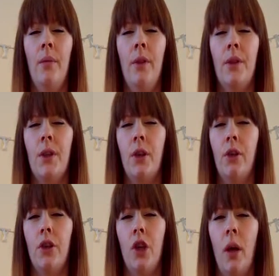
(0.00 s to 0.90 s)
there's
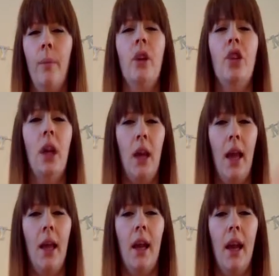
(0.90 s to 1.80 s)
another shop, which
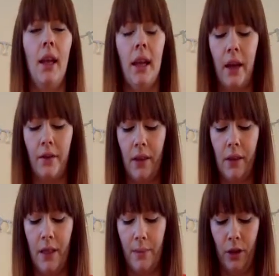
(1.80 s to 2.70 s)
again, I'll link
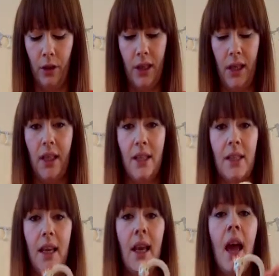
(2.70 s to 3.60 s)
everything down below so you can
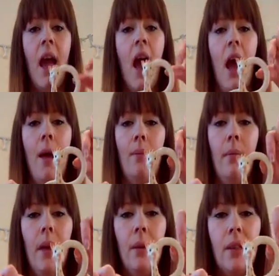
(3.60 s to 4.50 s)
see.
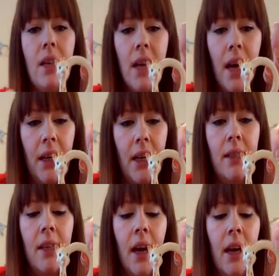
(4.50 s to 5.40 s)
It was
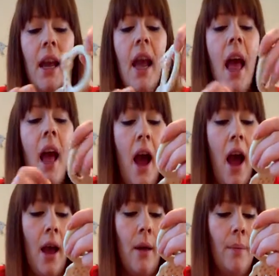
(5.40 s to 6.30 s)

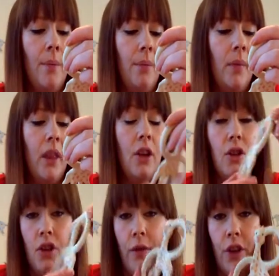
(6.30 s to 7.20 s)
£9.99.
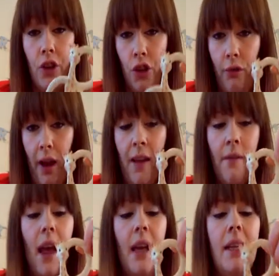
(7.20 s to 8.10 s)
So for the
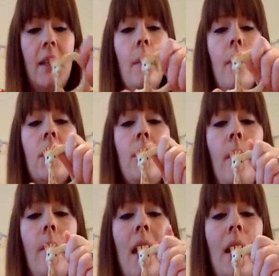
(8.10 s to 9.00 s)
giraffe, and it's supposed to
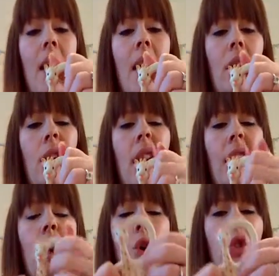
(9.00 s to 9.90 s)
be made out
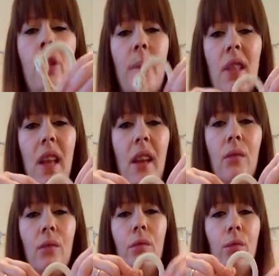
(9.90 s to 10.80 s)
like 100%
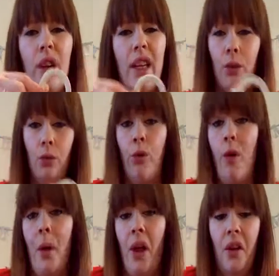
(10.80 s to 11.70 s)
real
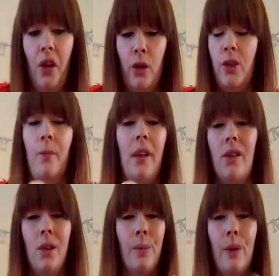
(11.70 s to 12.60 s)
rubber or something,
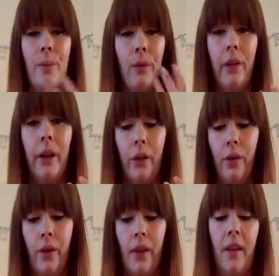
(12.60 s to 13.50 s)
so it's supposed to be really
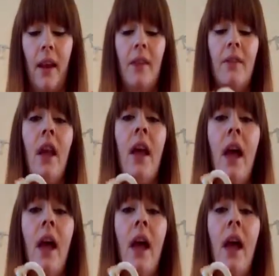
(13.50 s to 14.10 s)
good for the teeths.